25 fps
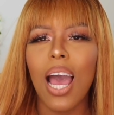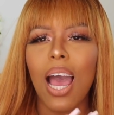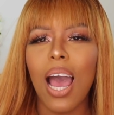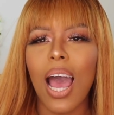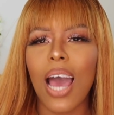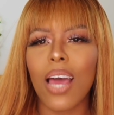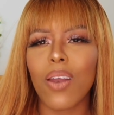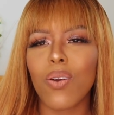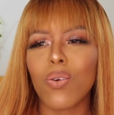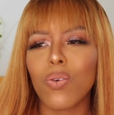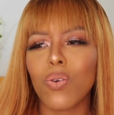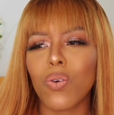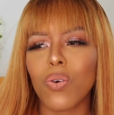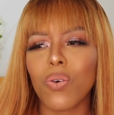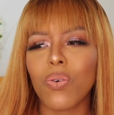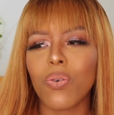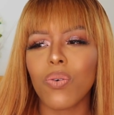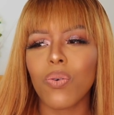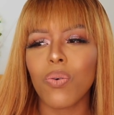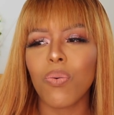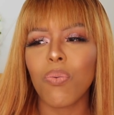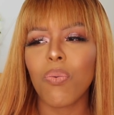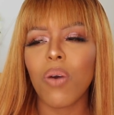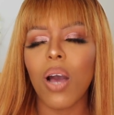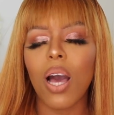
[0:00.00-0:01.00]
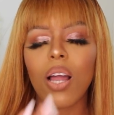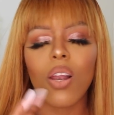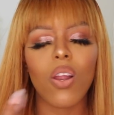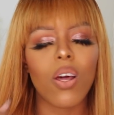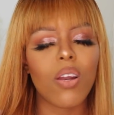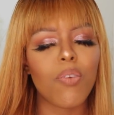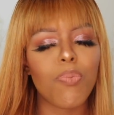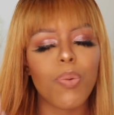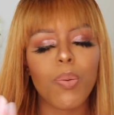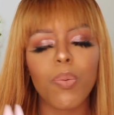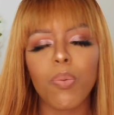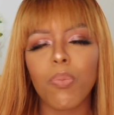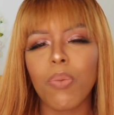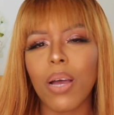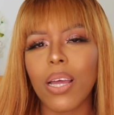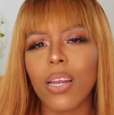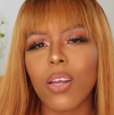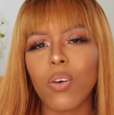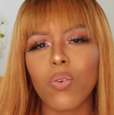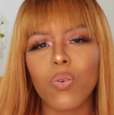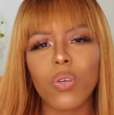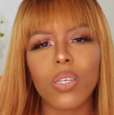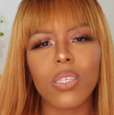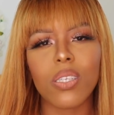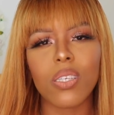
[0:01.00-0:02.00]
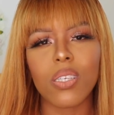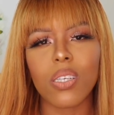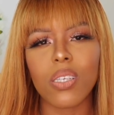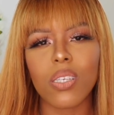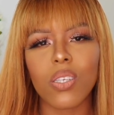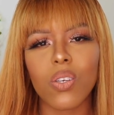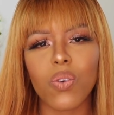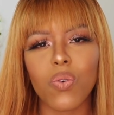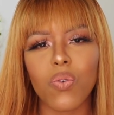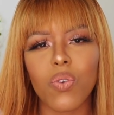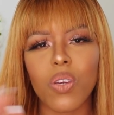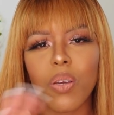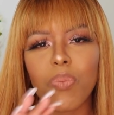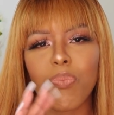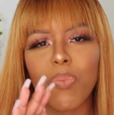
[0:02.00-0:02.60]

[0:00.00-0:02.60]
I don't know. A lot of people might agree to disagree,